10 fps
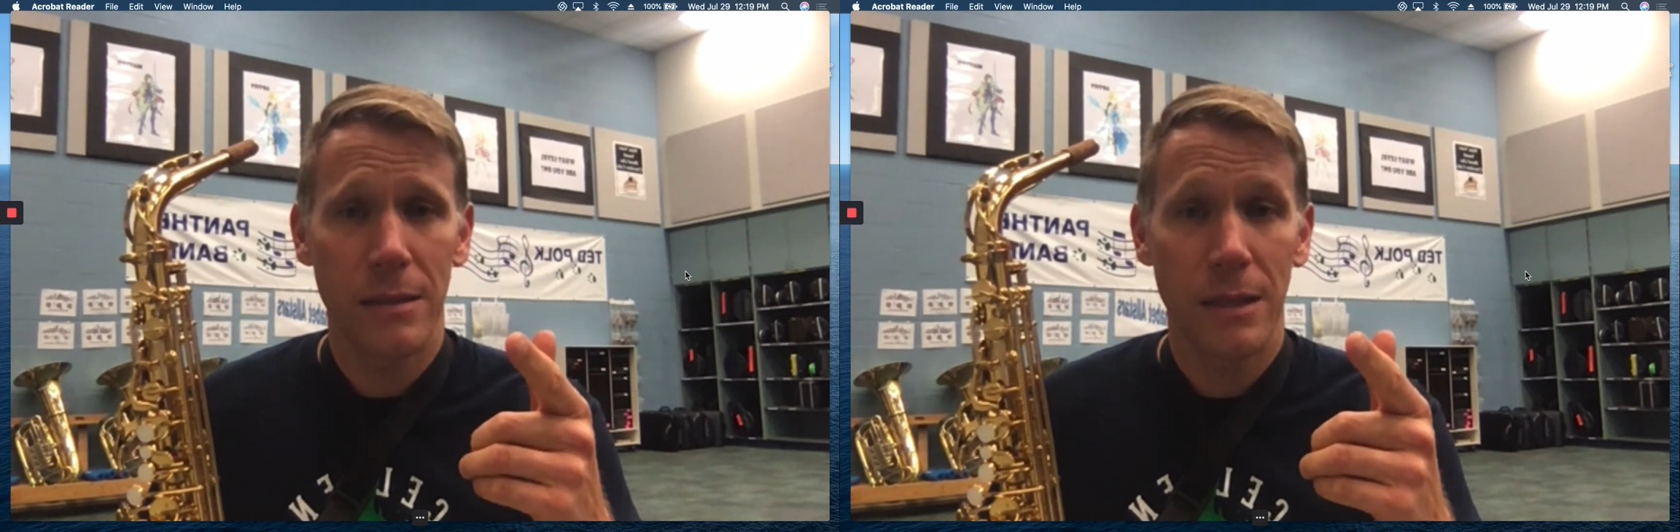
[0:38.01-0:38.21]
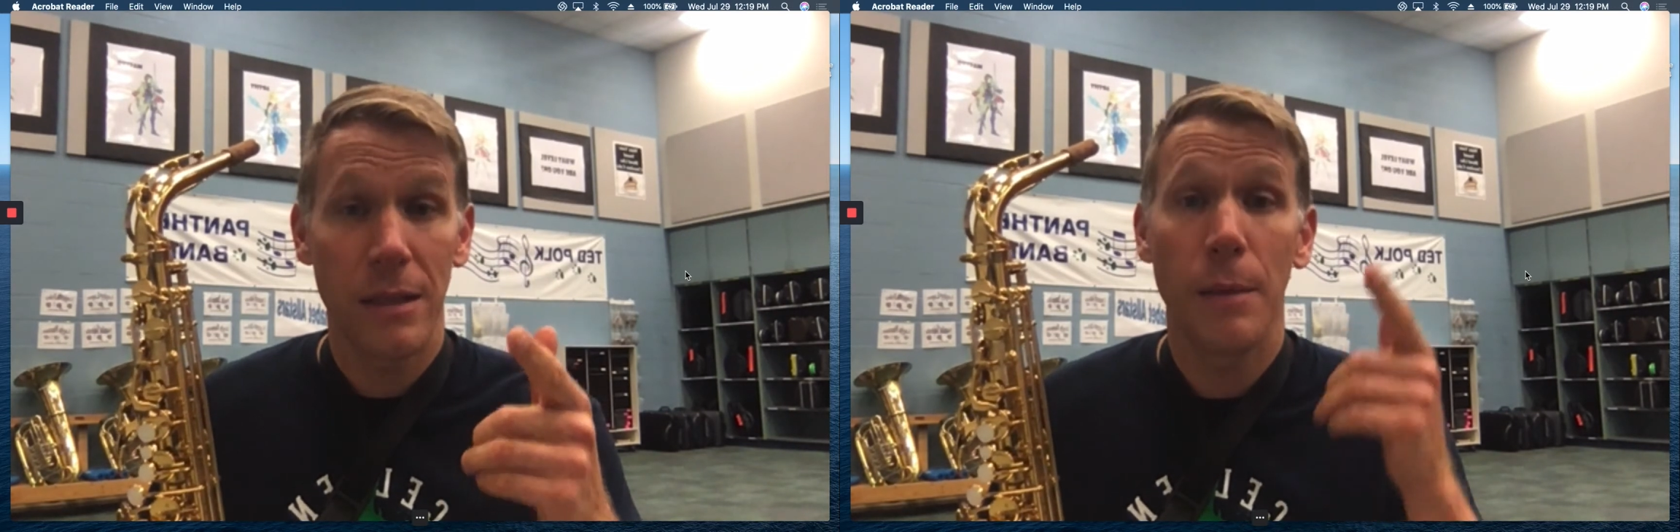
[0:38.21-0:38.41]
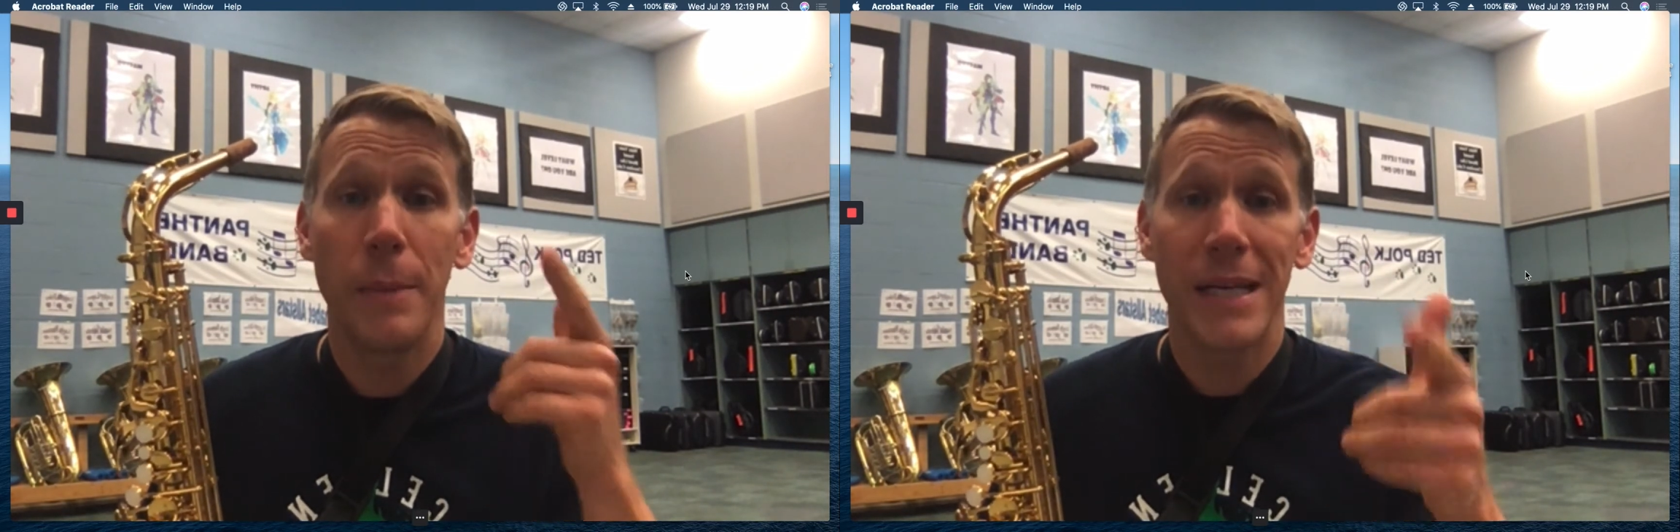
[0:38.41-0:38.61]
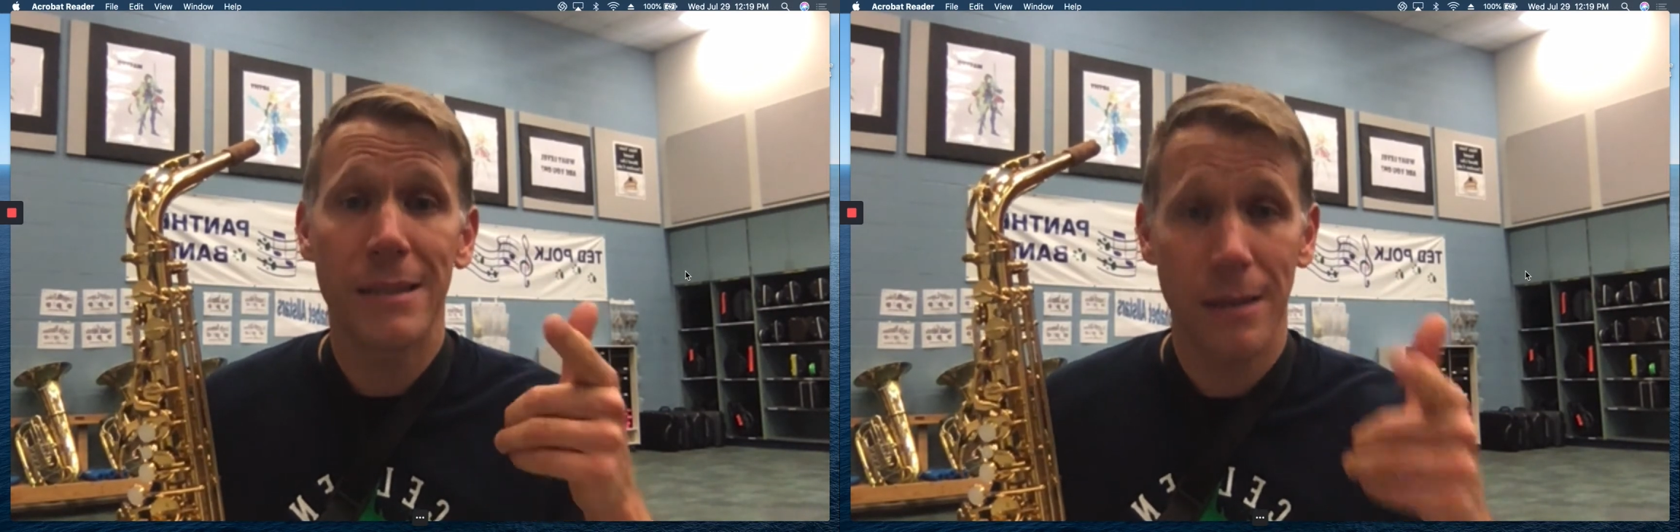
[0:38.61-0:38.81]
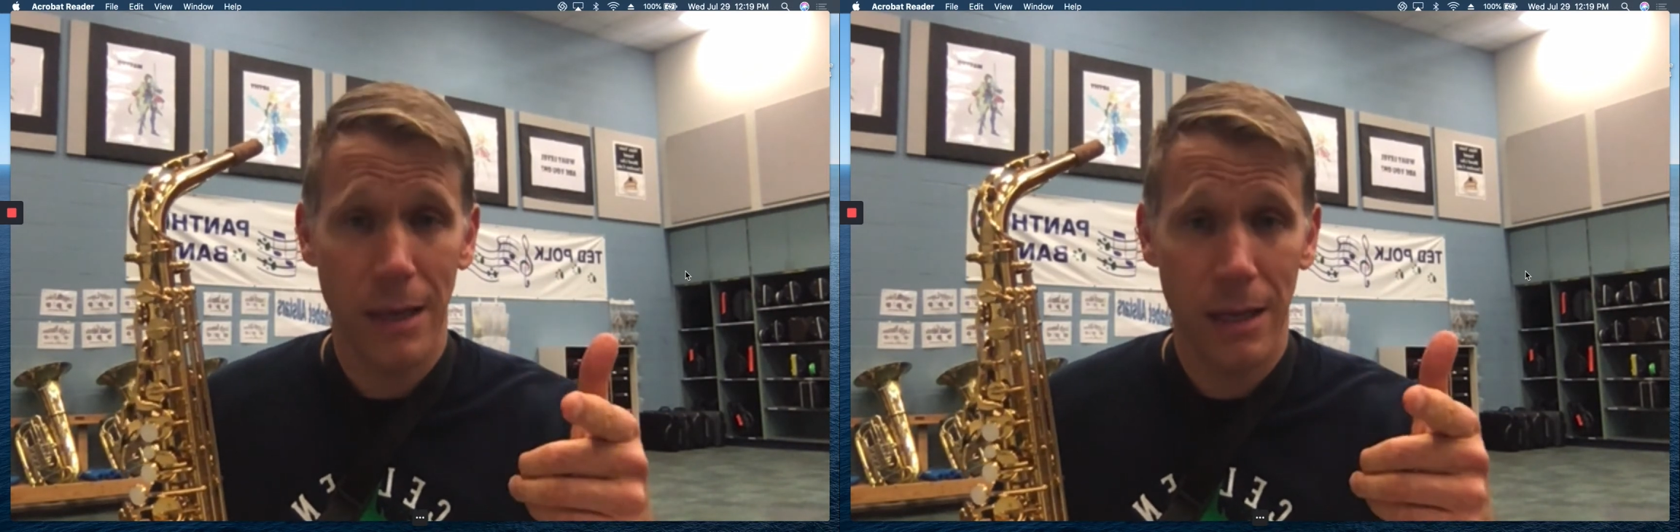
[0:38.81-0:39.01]
the best
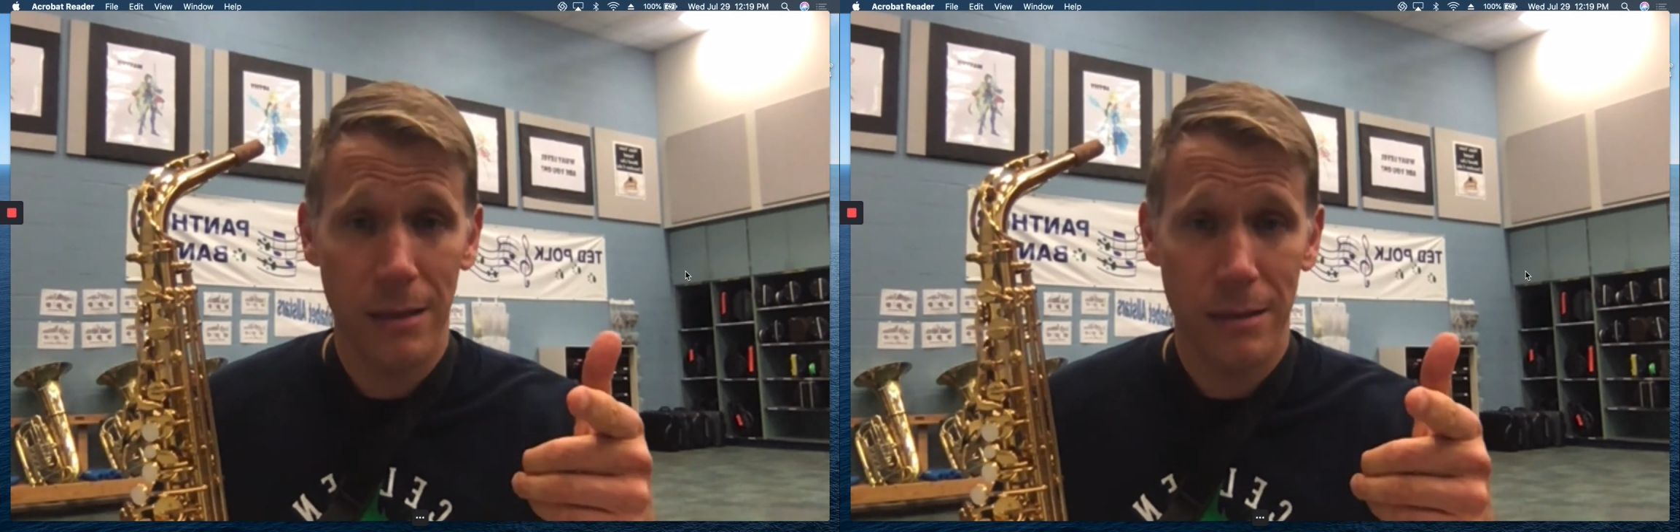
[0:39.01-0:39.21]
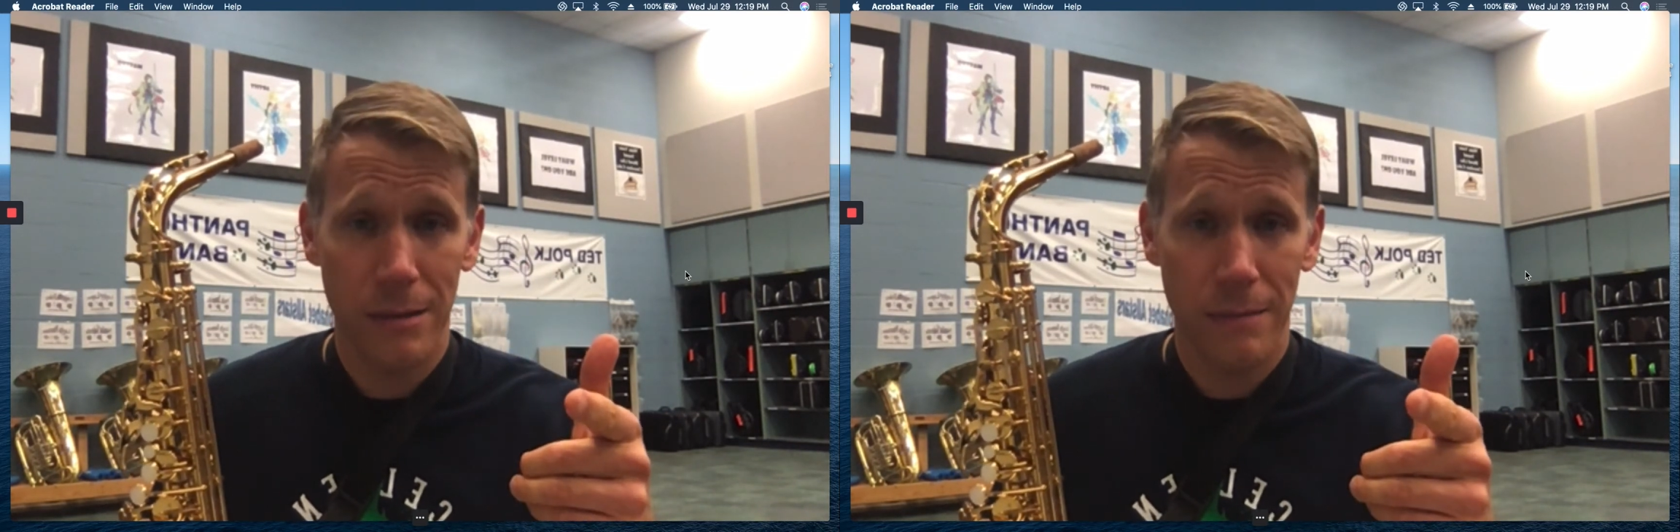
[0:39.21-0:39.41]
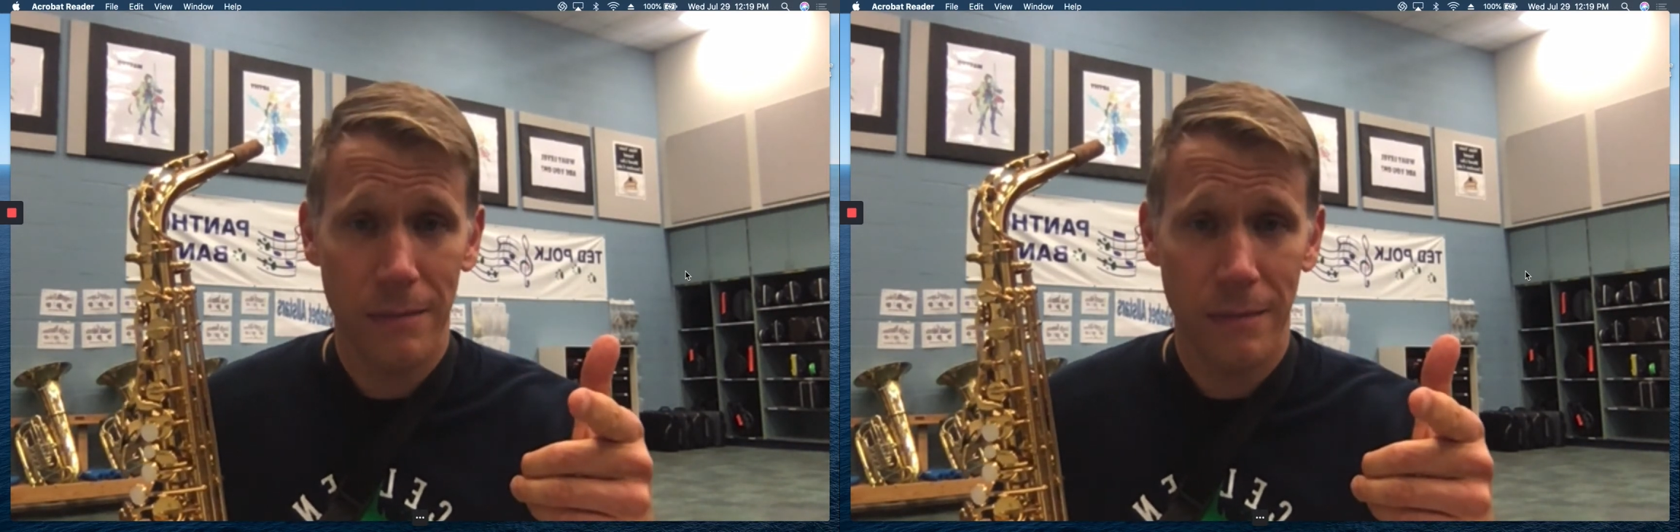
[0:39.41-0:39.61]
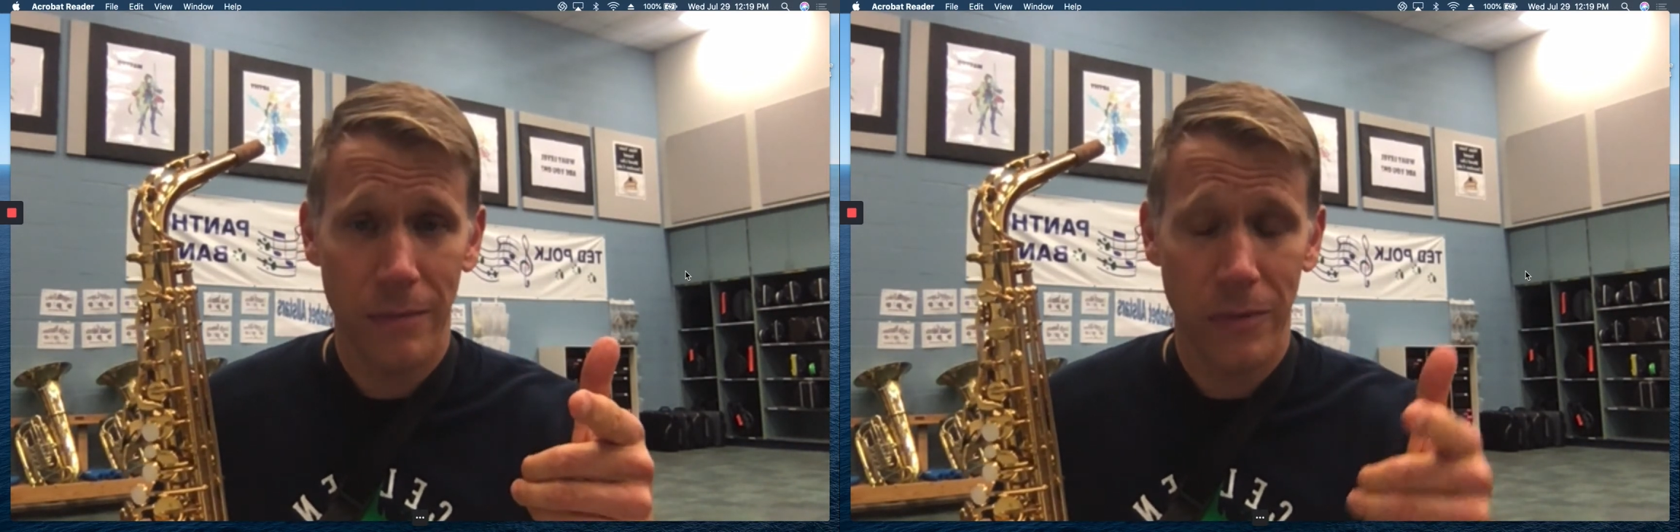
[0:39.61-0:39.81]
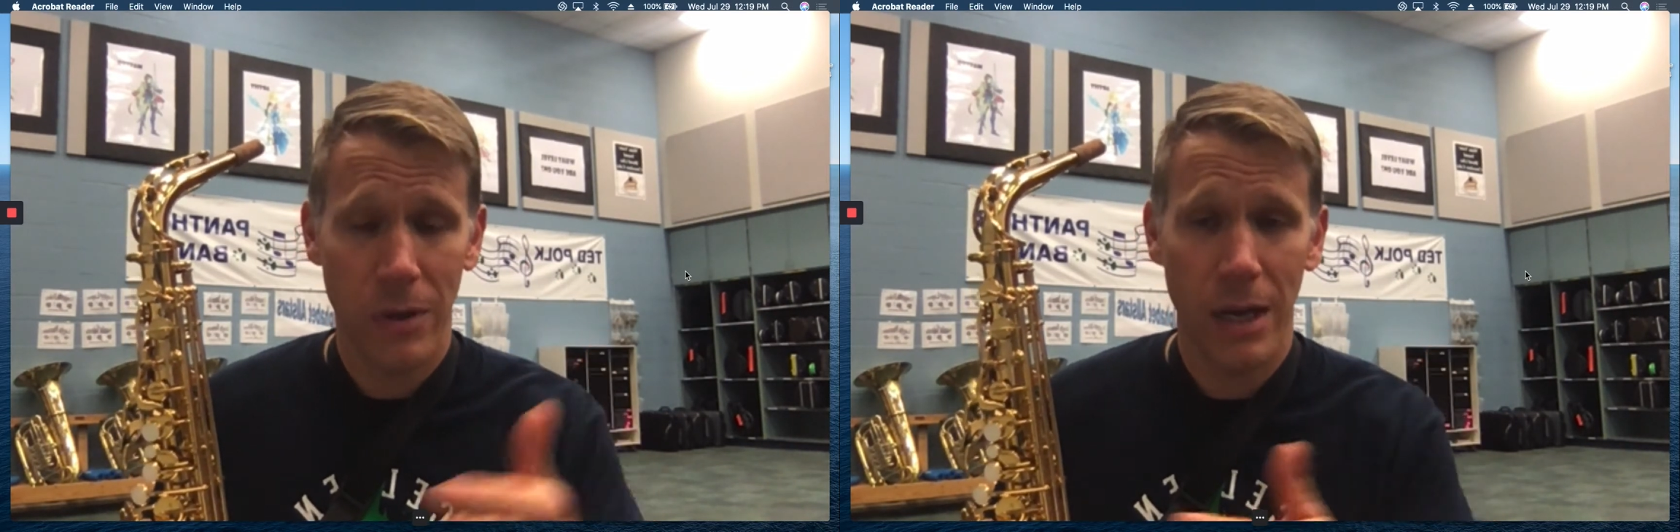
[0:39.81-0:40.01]
things,
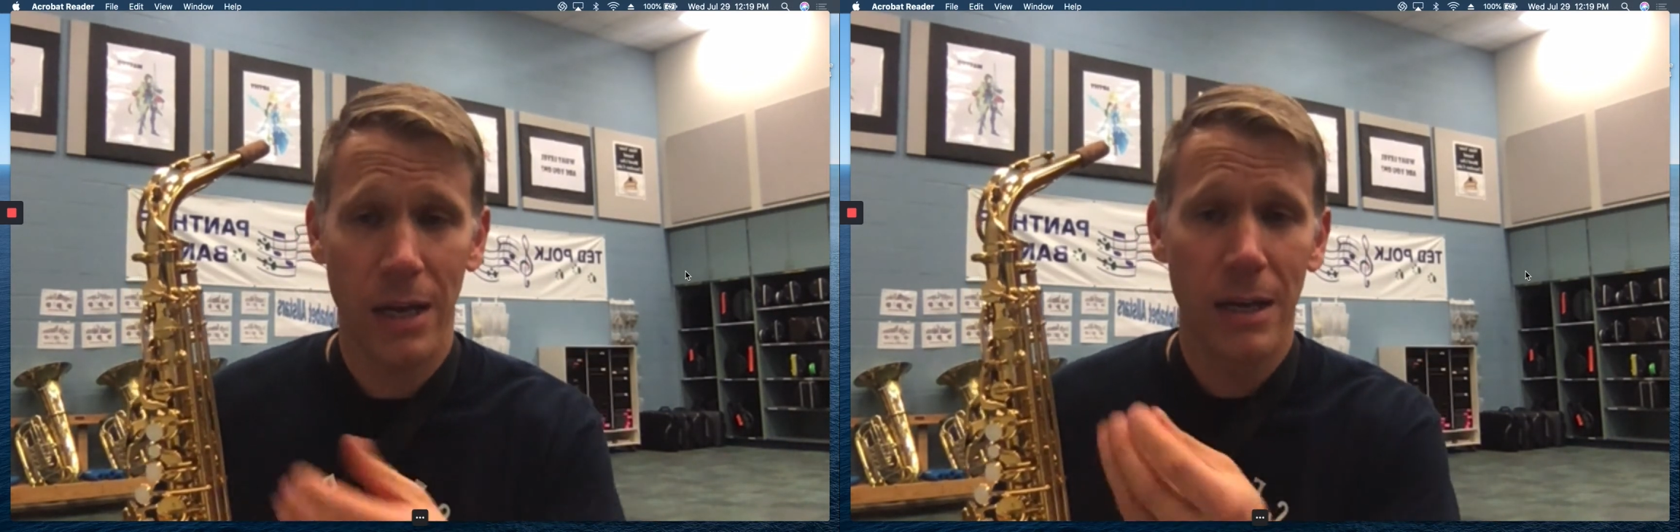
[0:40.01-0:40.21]
okay?